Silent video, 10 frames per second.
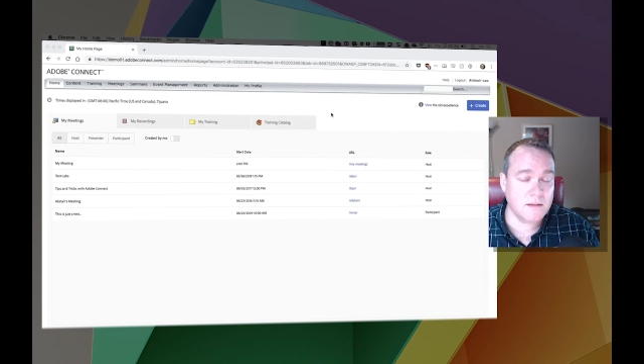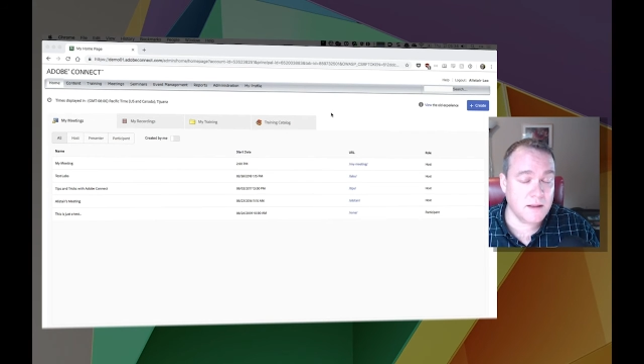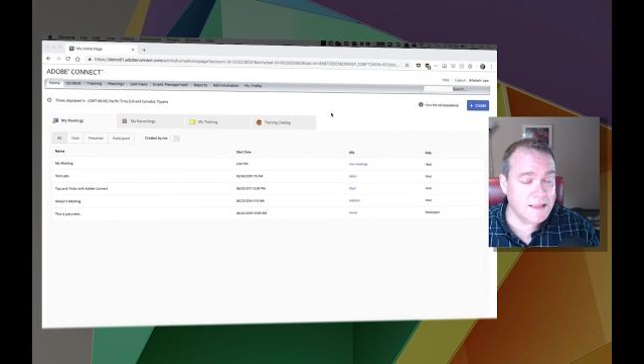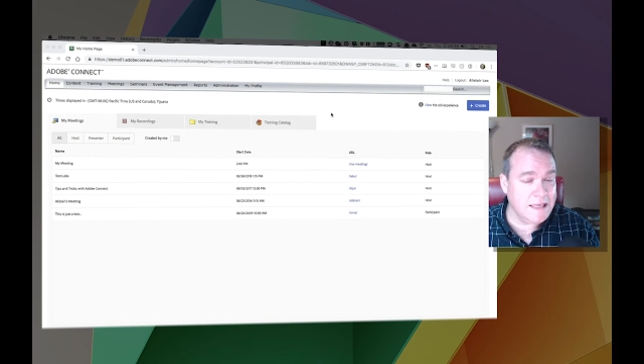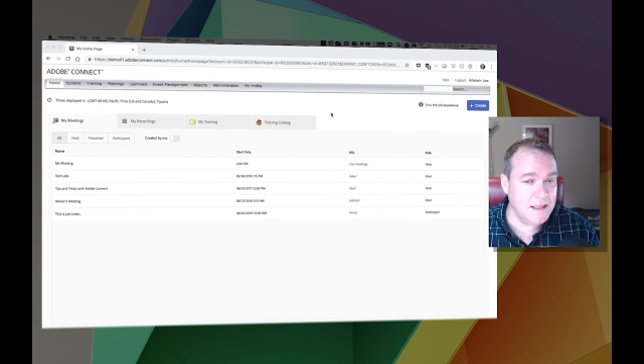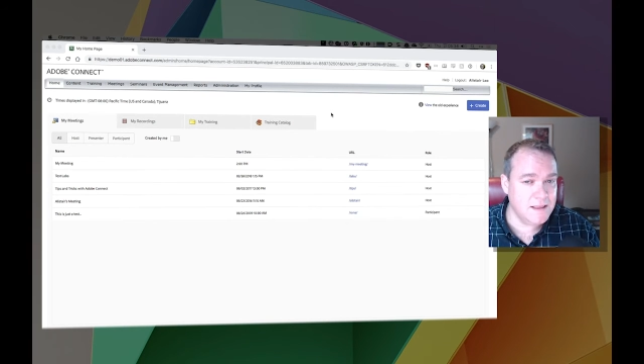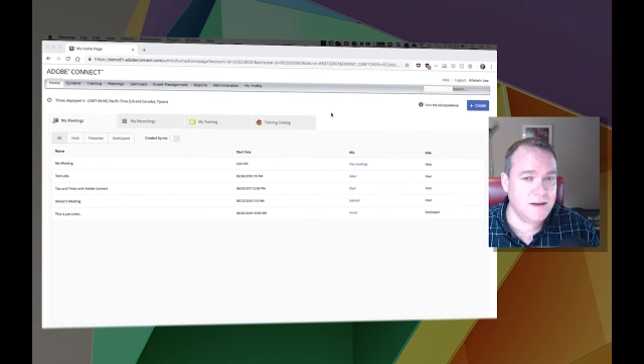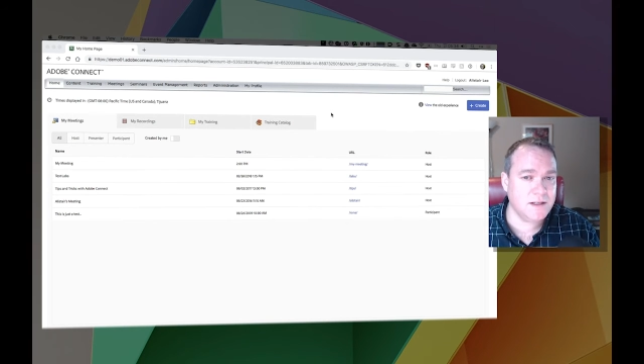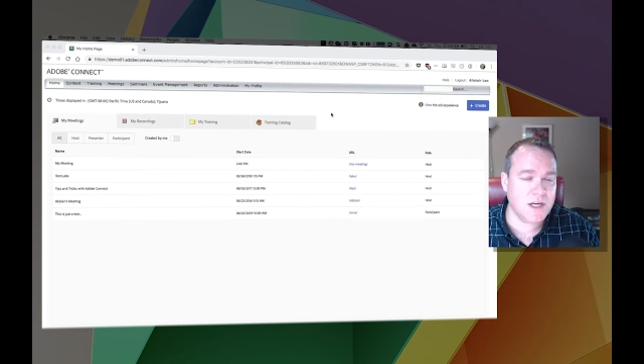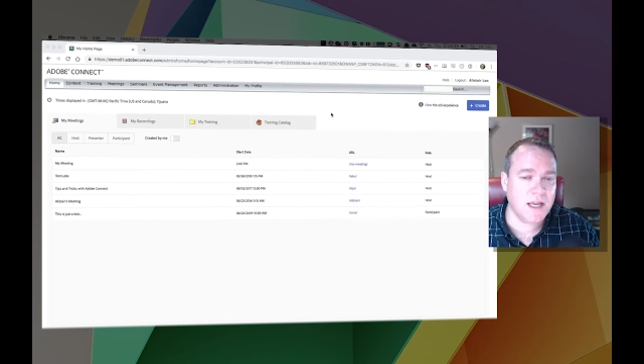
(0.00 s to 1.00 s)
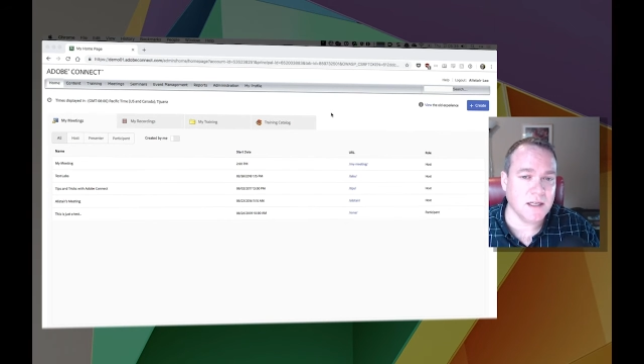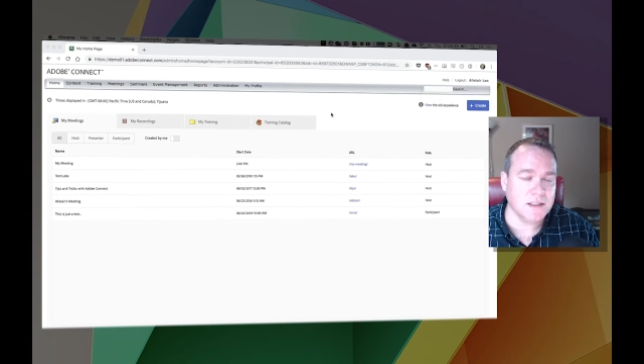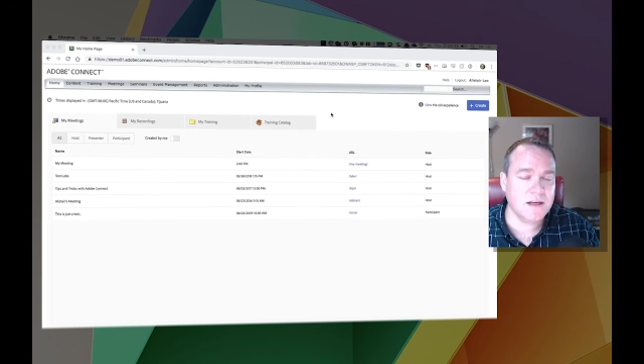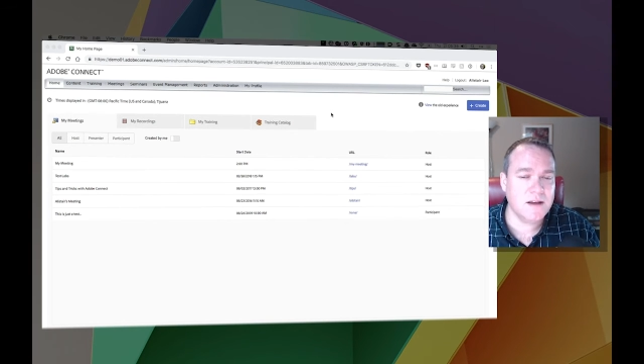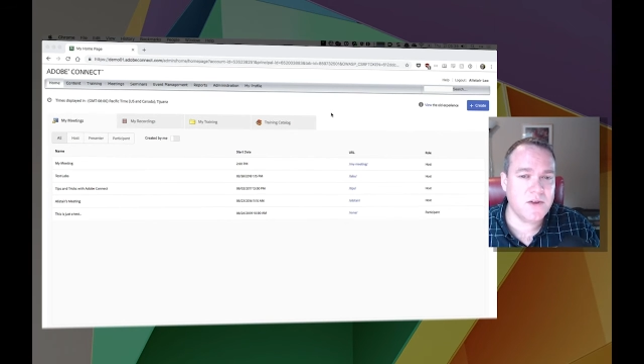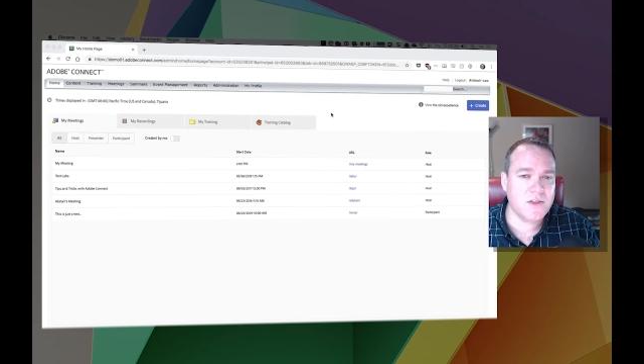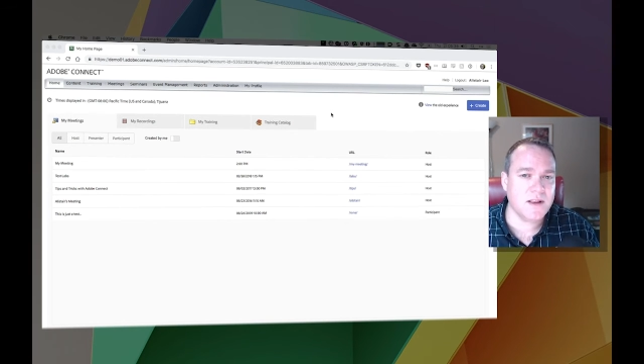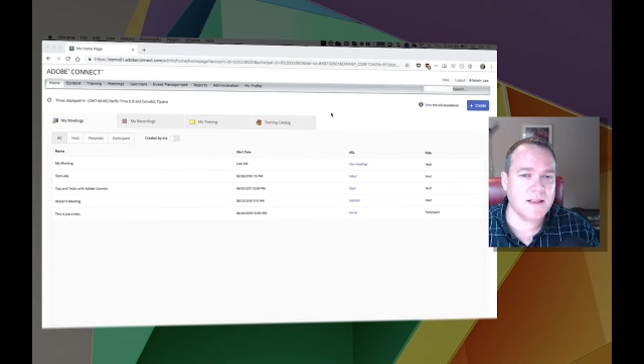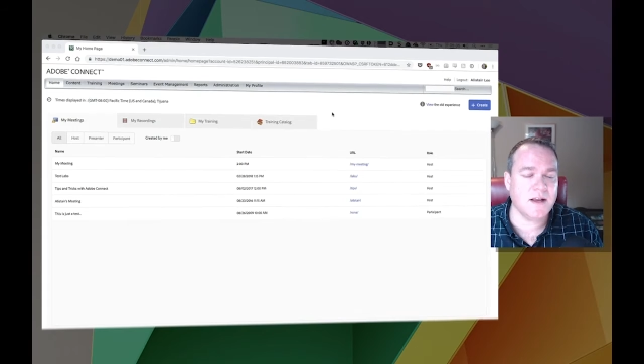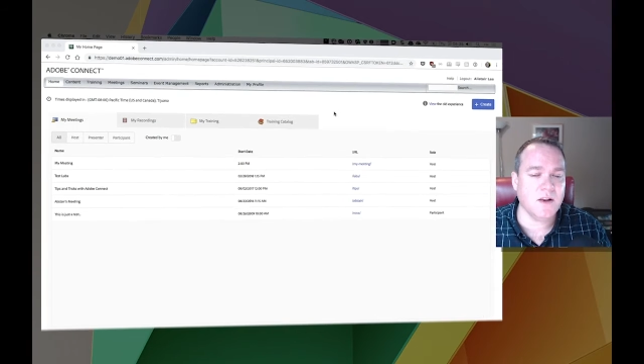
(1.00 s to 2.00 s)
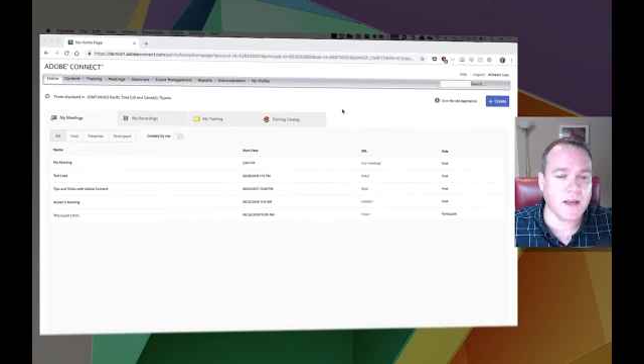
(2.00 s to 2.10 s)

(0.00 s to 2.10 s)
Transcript: That's easy to change, so let's take a